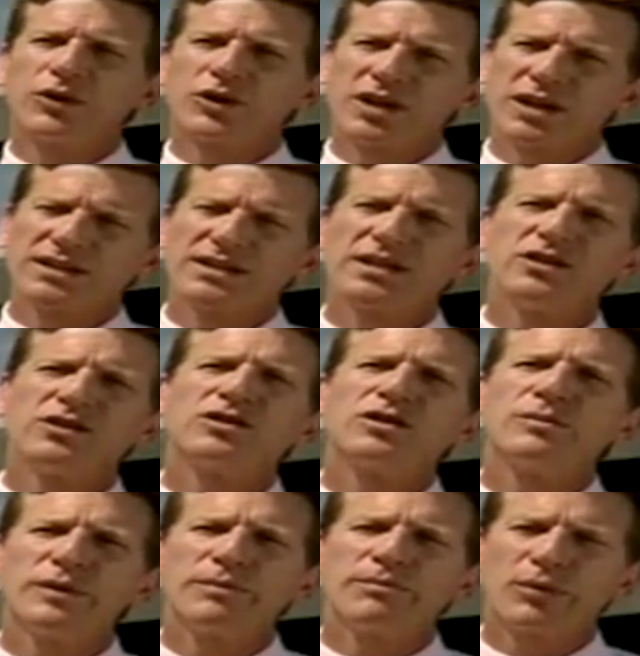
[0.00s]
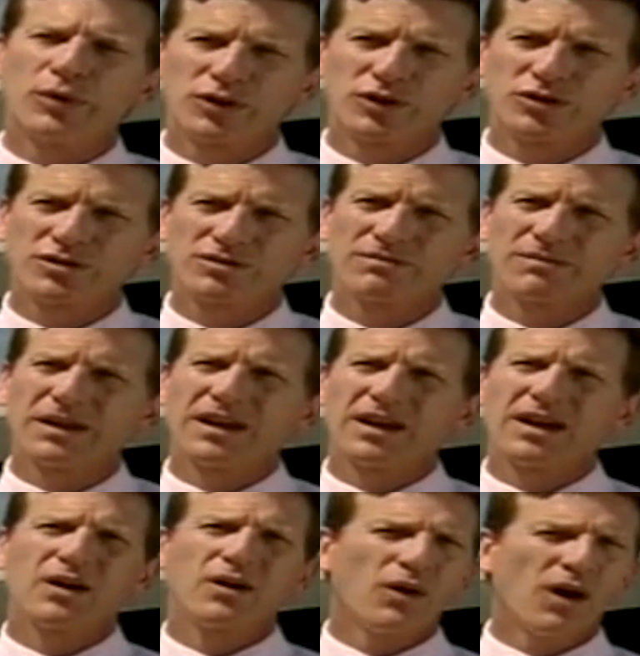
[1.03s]
will continue to be pushed
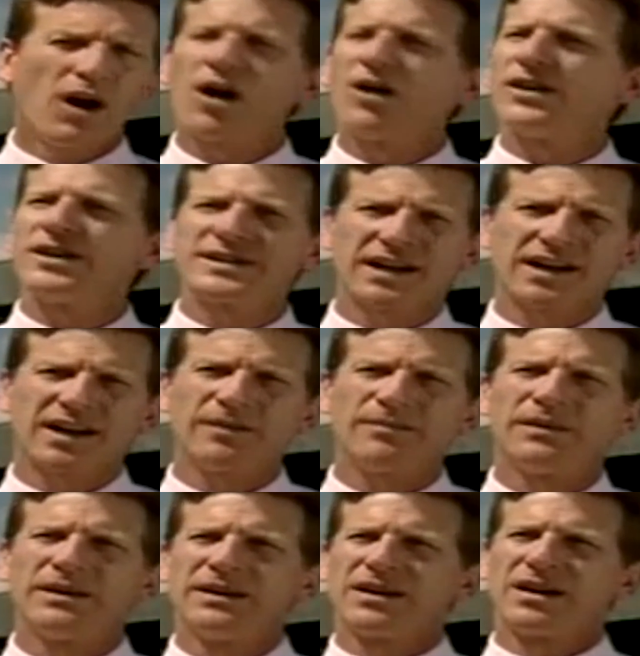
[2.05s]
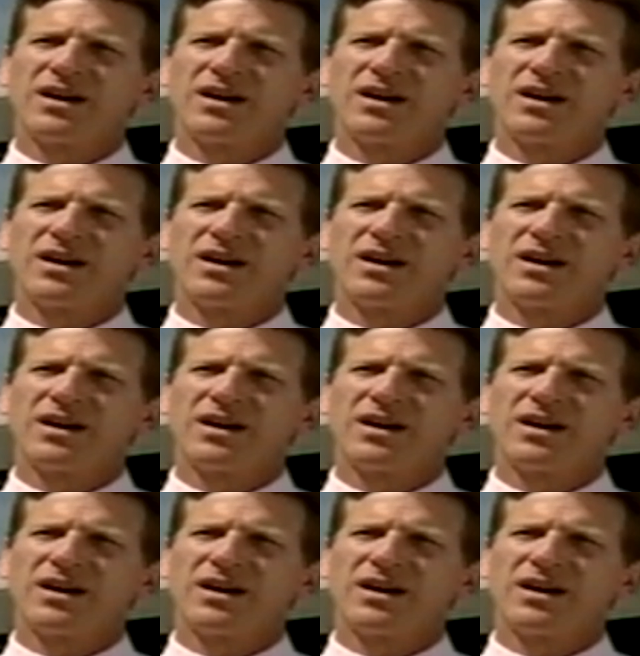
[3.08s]
all the time